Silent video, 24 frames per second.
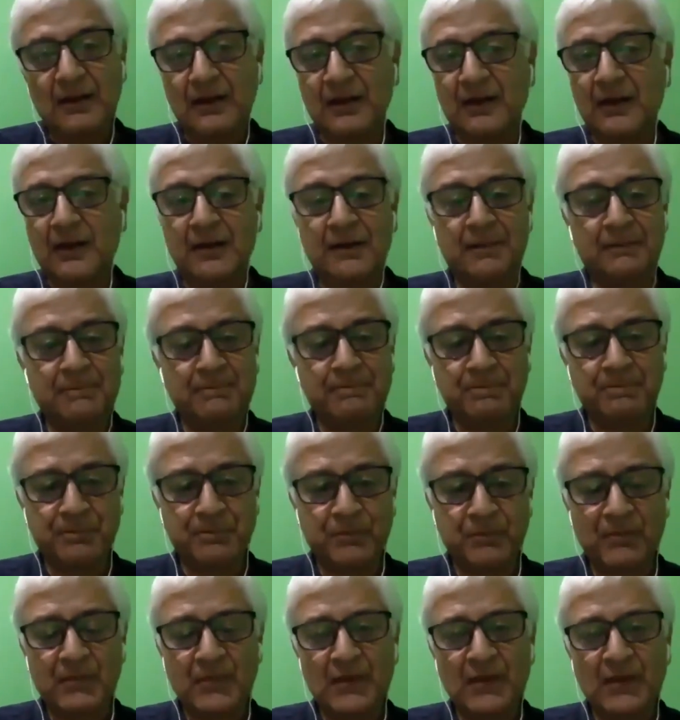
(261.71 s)

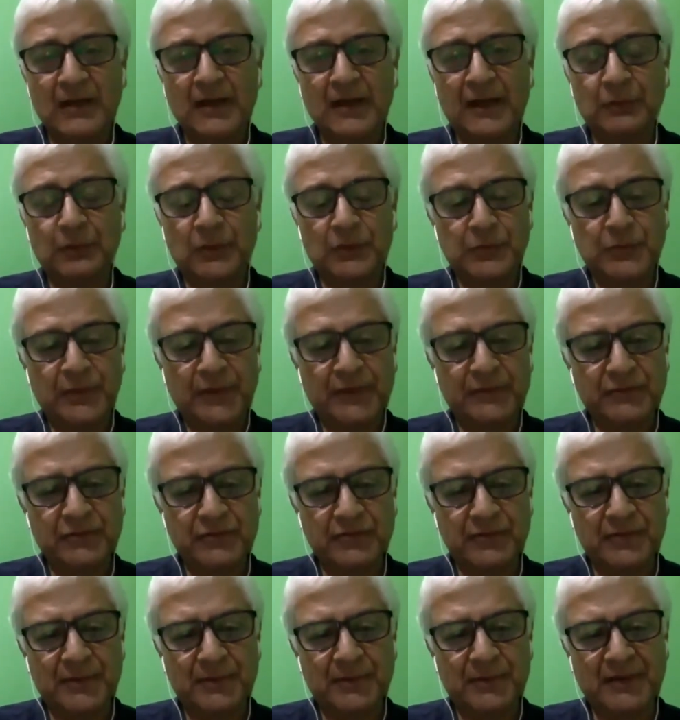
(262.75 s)
And what we have to
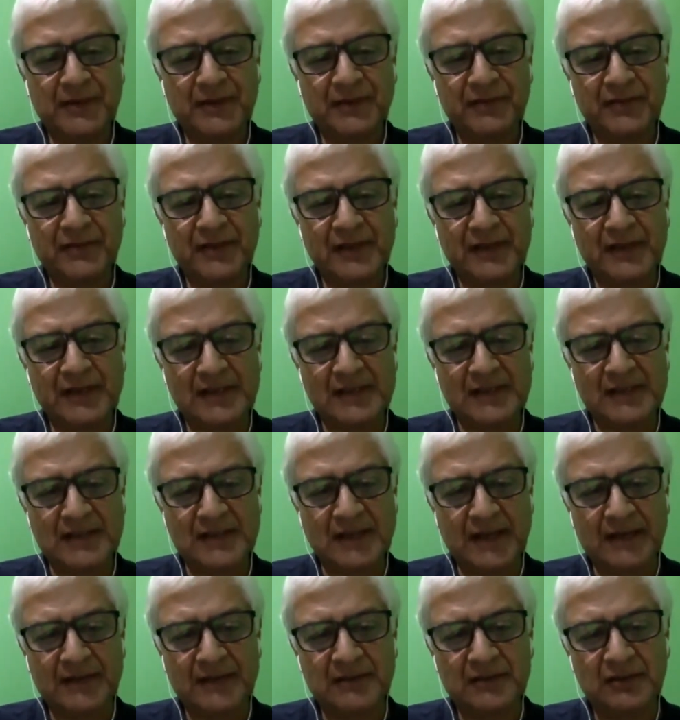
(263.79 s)
remember, I think, is
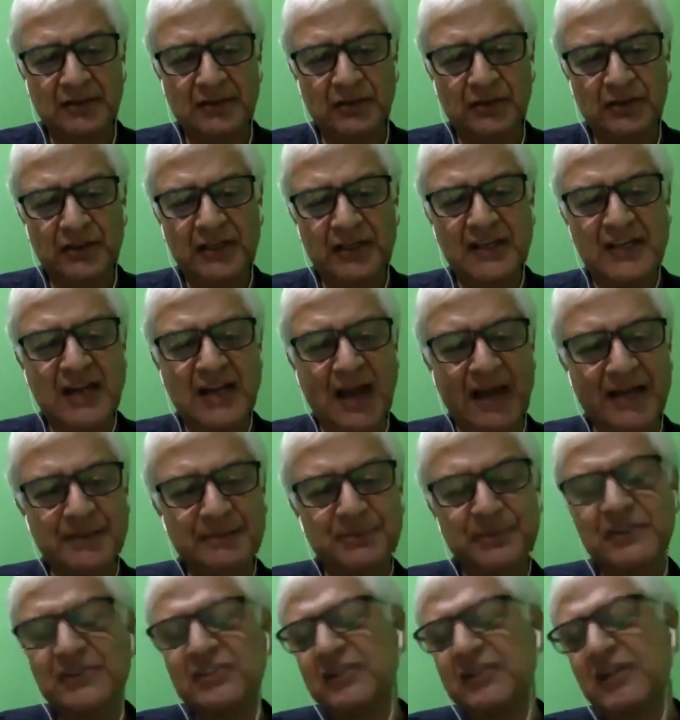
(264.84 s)
that only
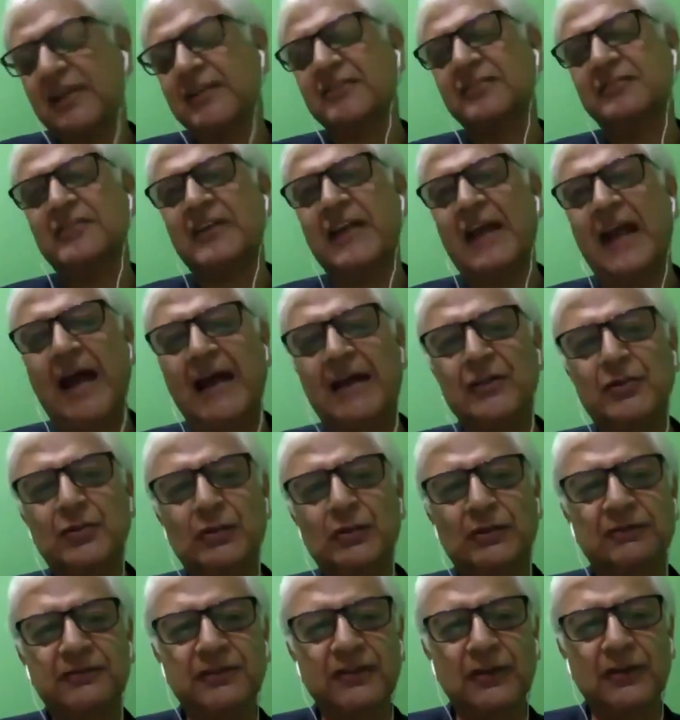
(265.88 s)
9% of the annual
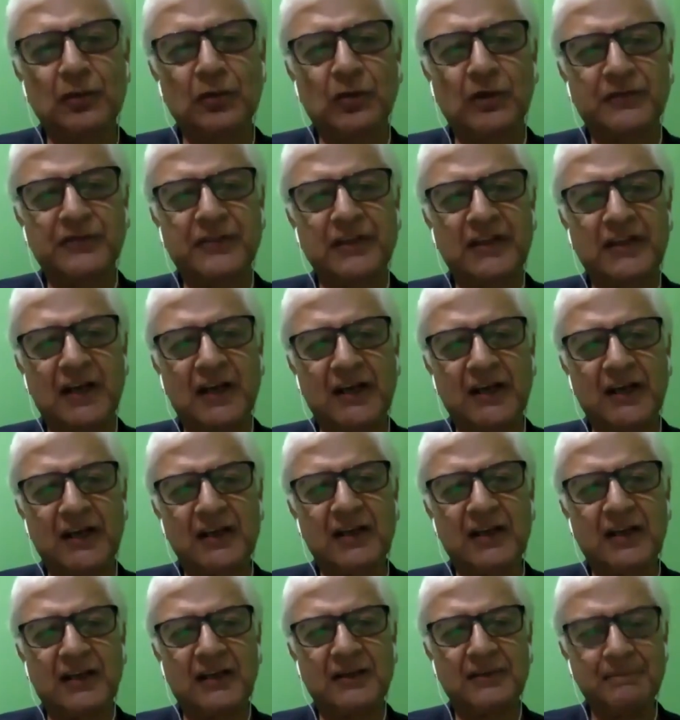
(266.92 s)
flow of the
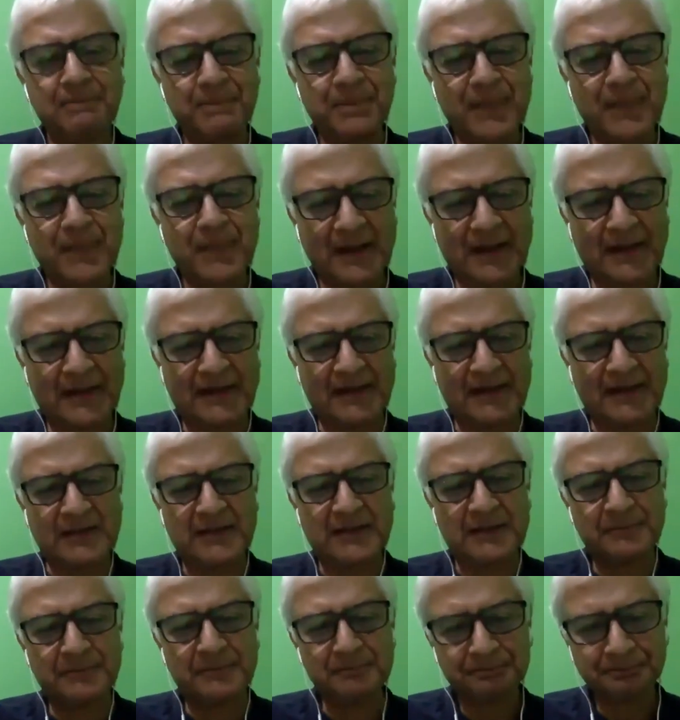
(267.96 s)
Ganga in
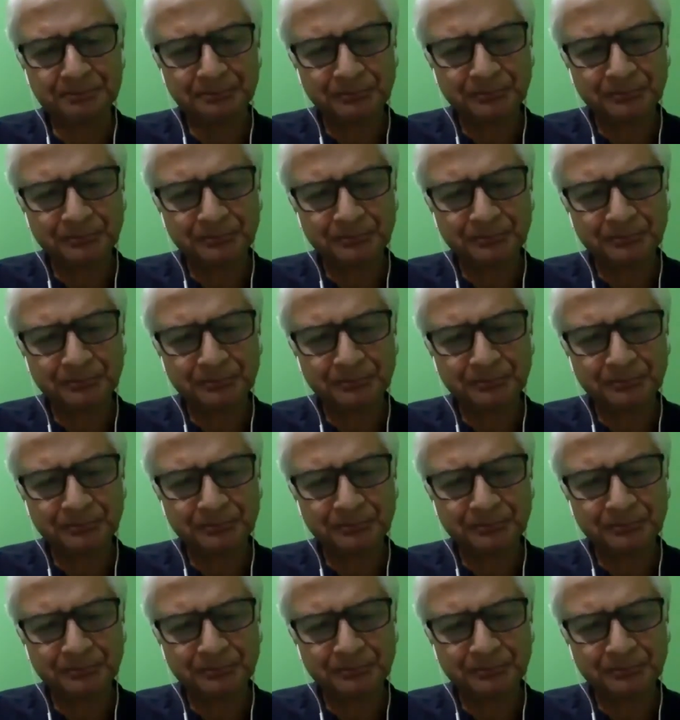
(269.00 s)
India